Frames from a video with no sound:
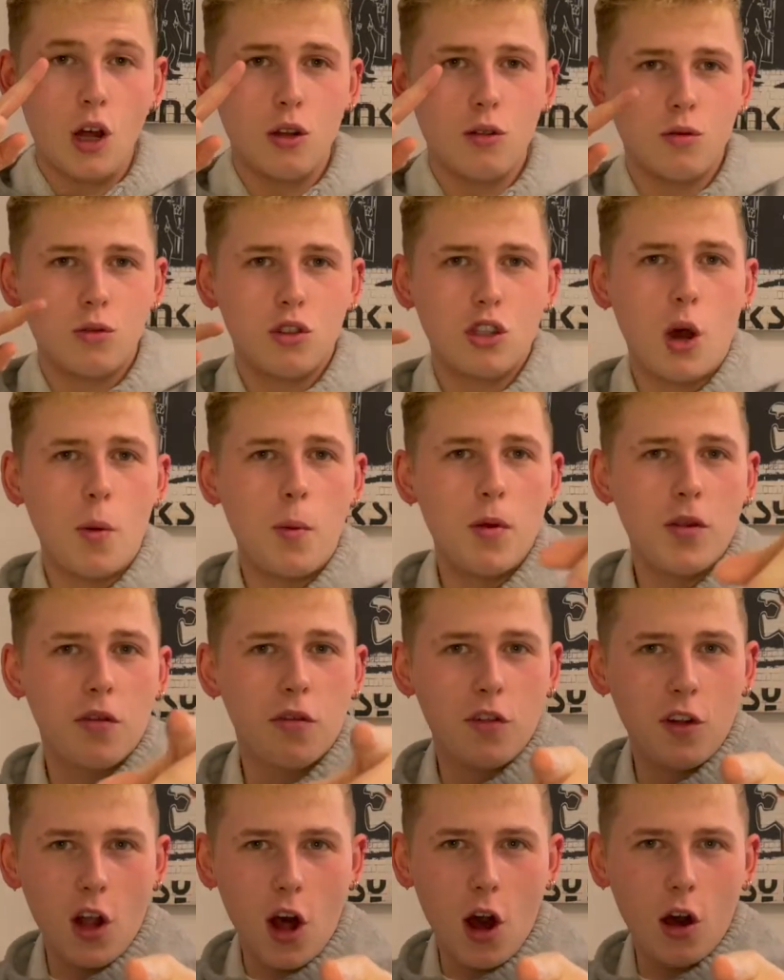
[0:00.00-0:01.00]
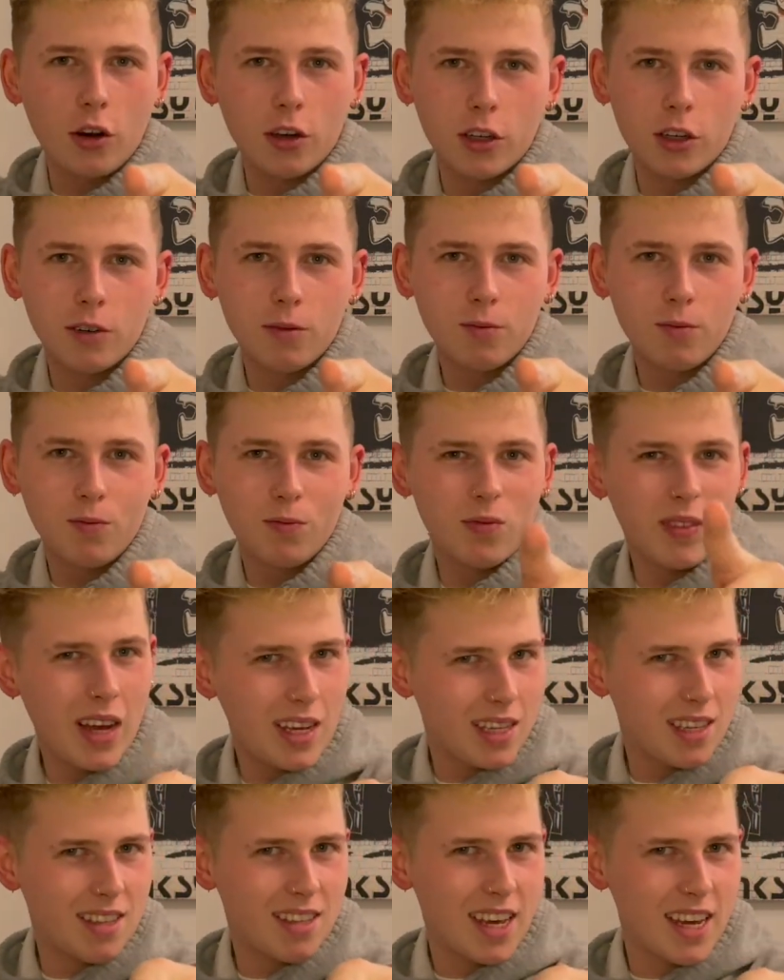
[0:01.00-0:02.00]
Top of the flock. That's
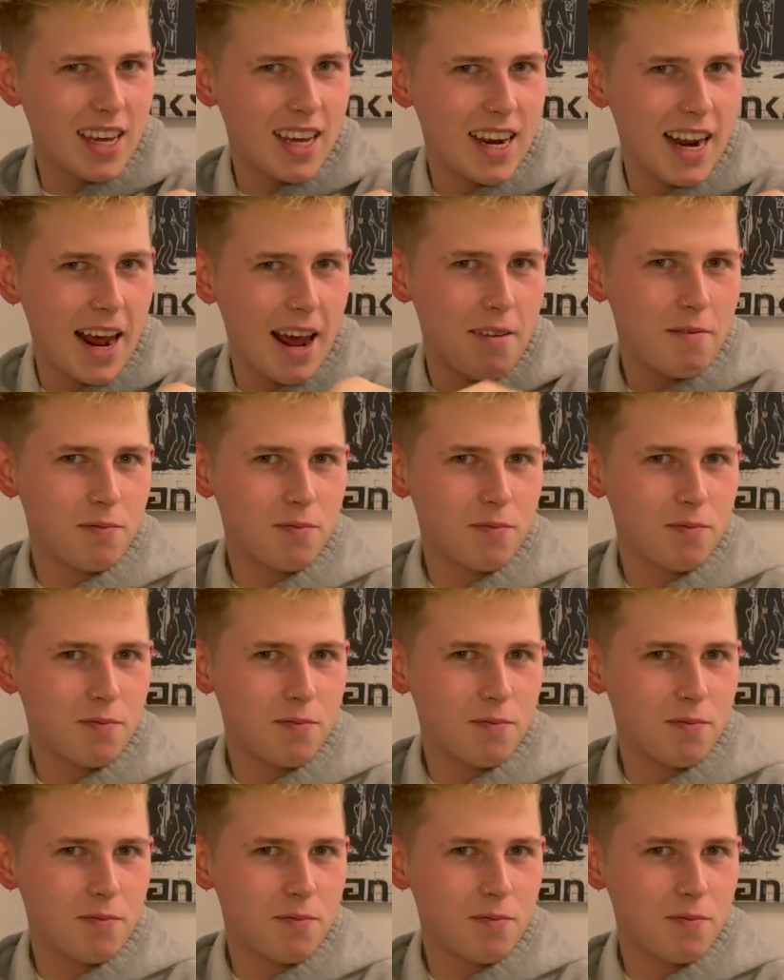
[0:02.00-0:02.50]
the thing, innit?